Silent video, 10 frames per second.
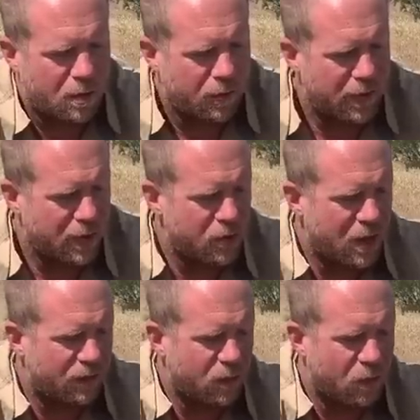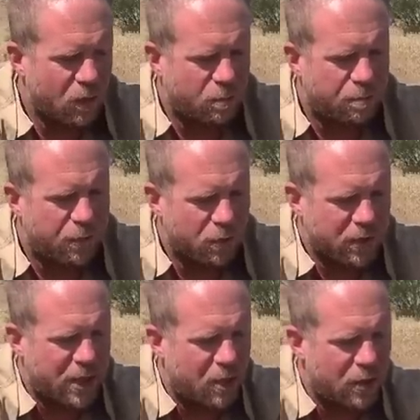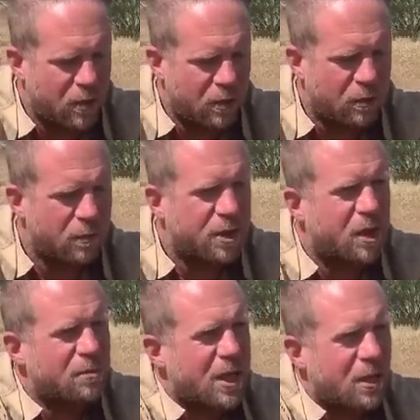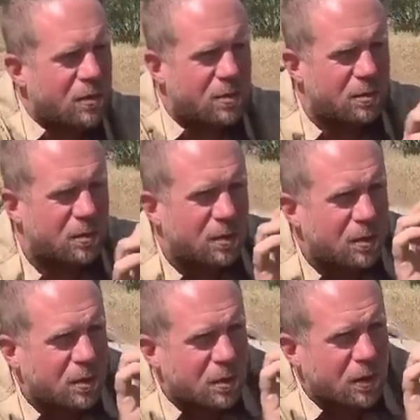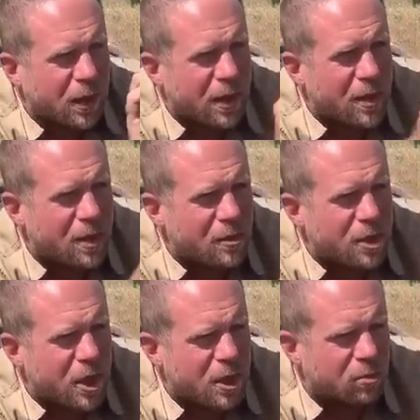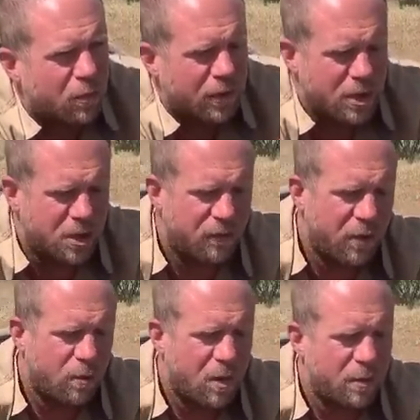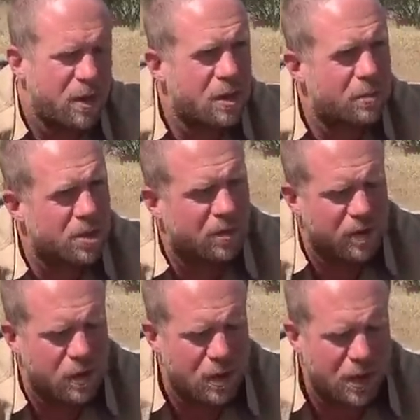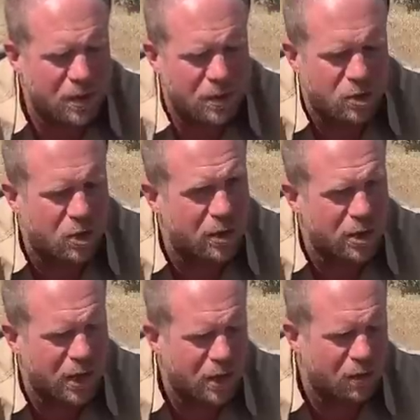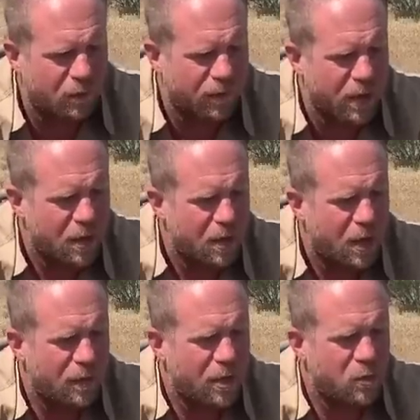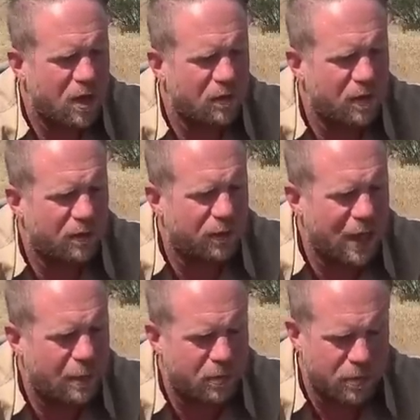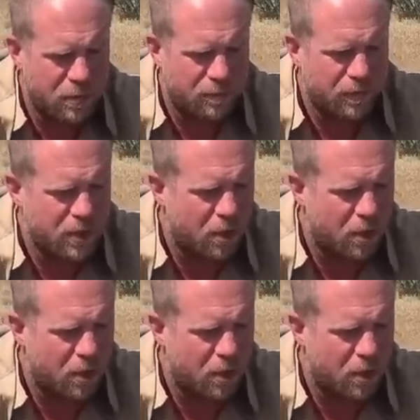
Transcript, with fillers: Then you have your bolt carrier, which comes out. Again, interchangeable with the G41 with the exception of the side charging handle. And then you have flappers. So,